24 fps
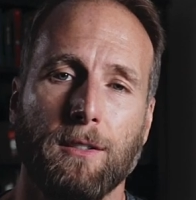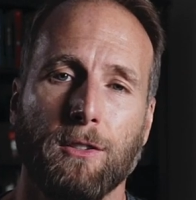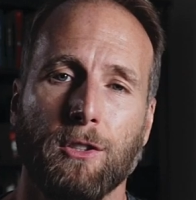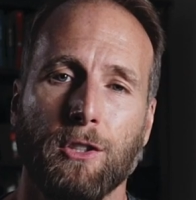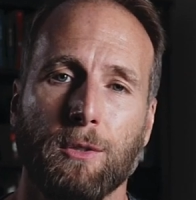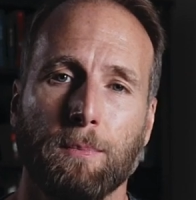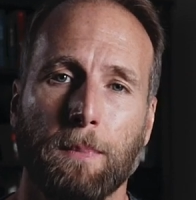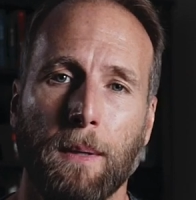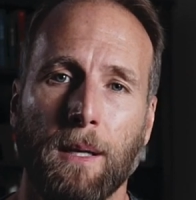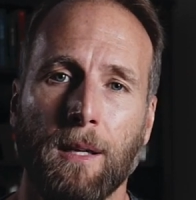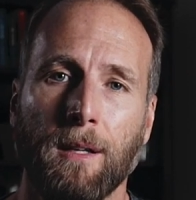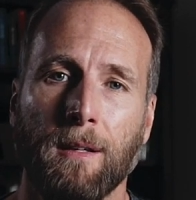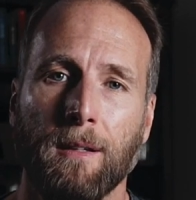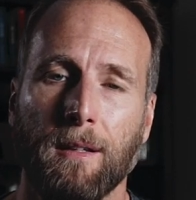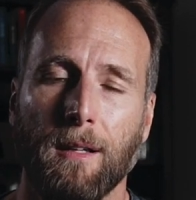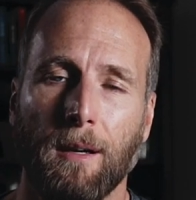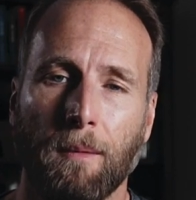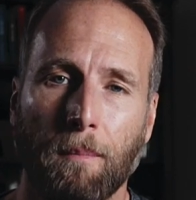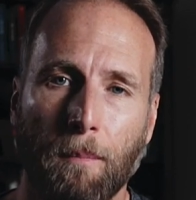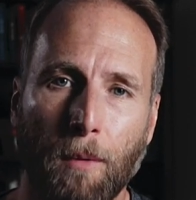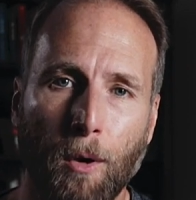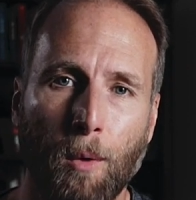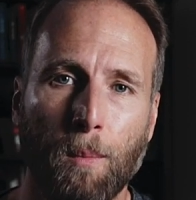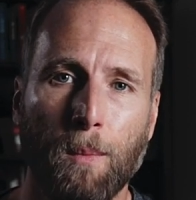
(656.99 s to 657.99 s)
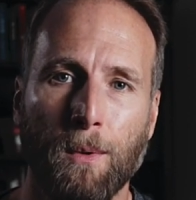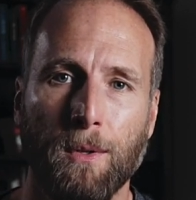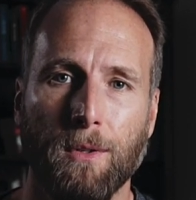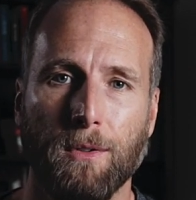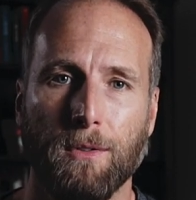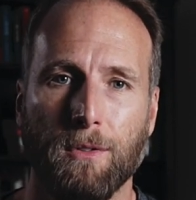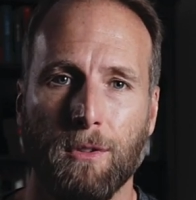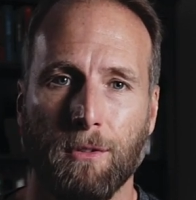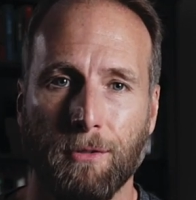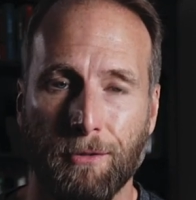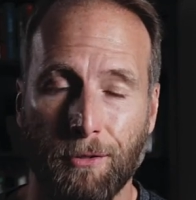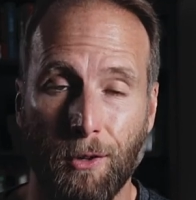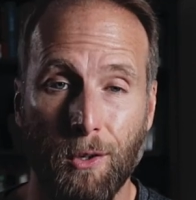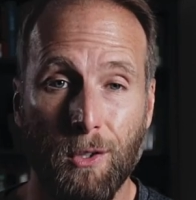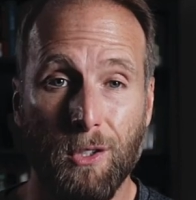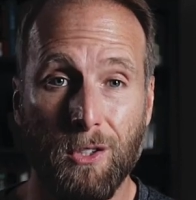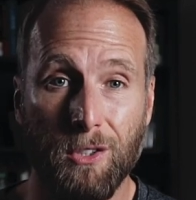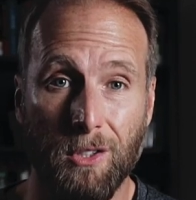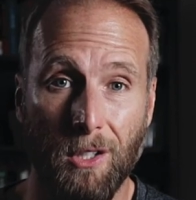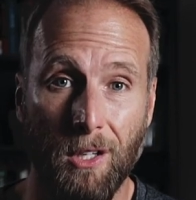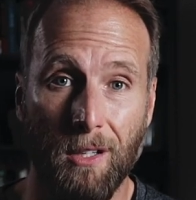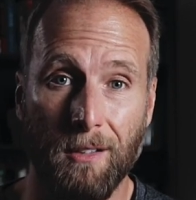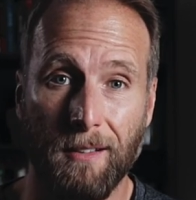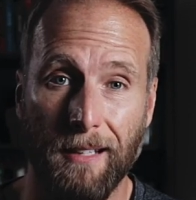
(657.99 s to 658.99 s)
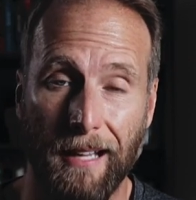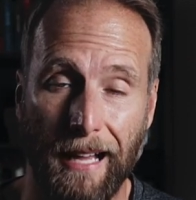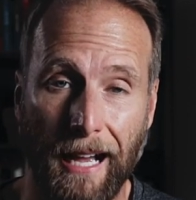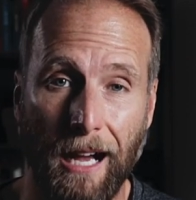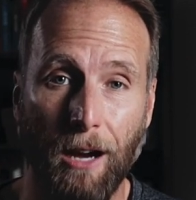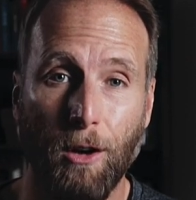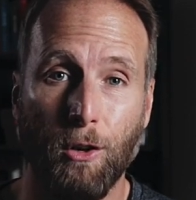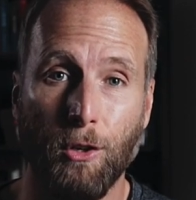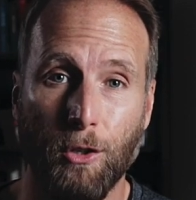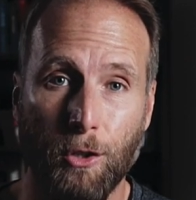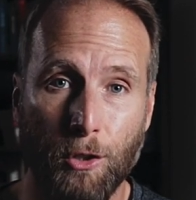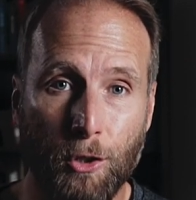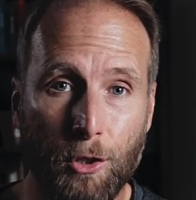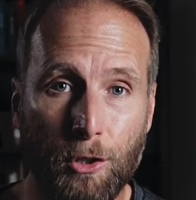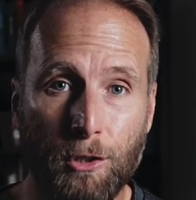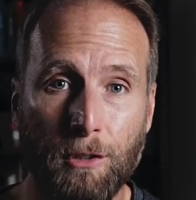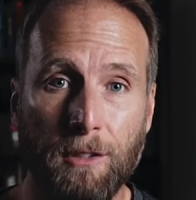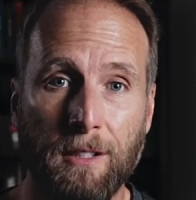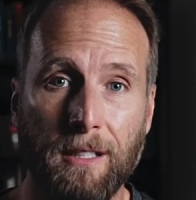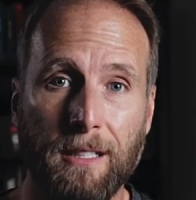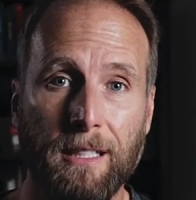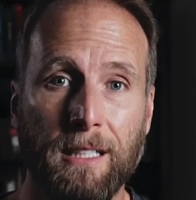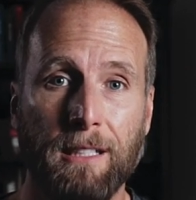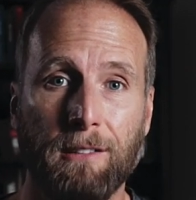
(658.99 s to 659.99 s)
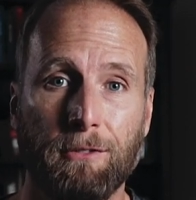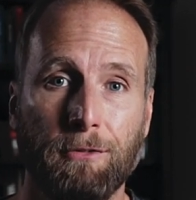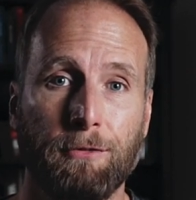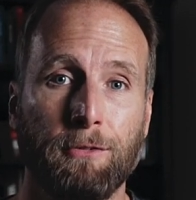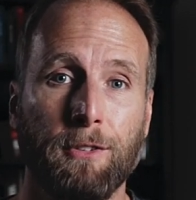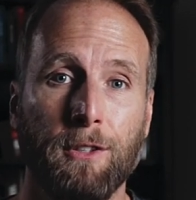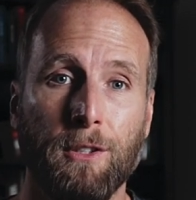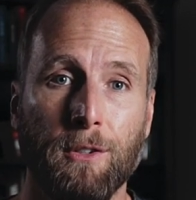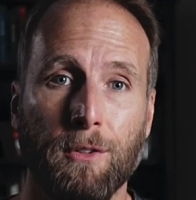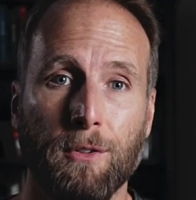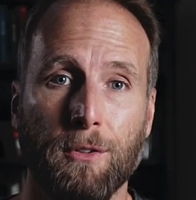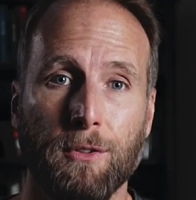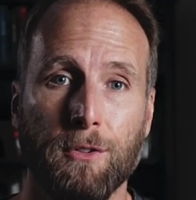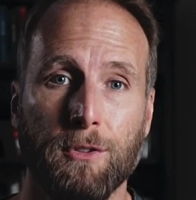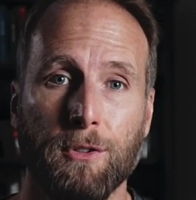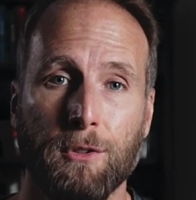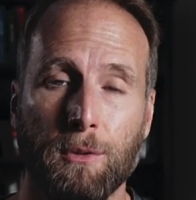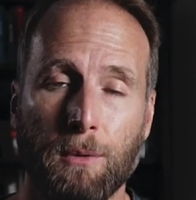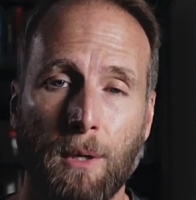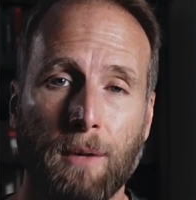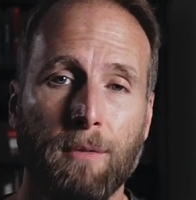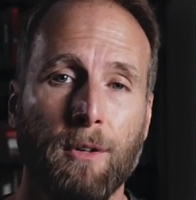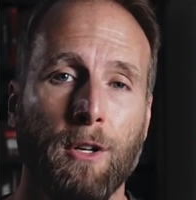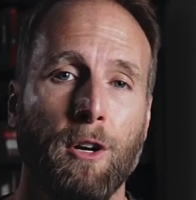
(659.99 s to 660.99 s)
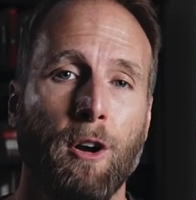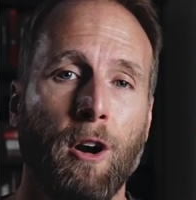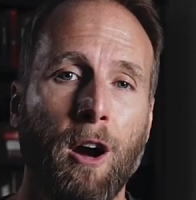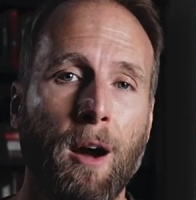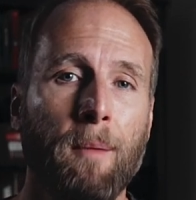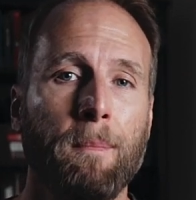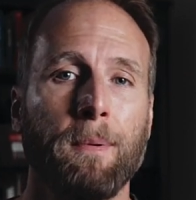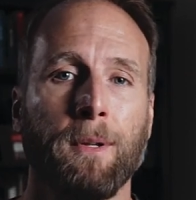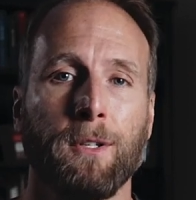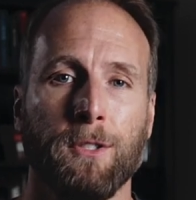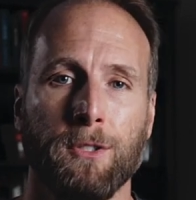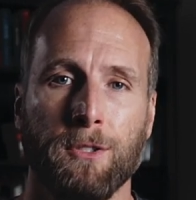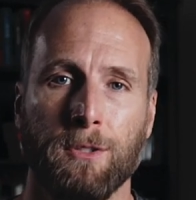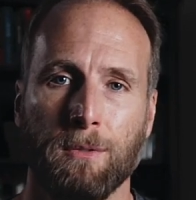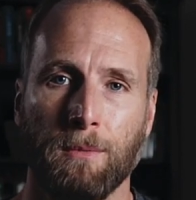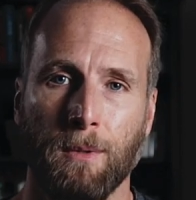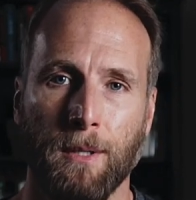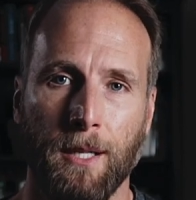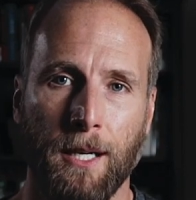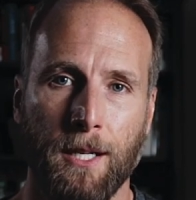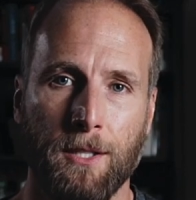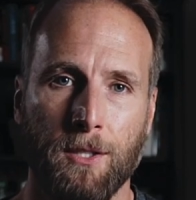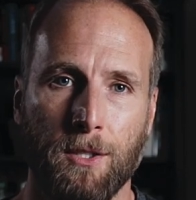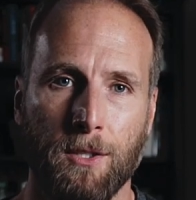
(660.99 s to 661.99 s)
to spend a moment to focus on how good it feels to have accomplished what I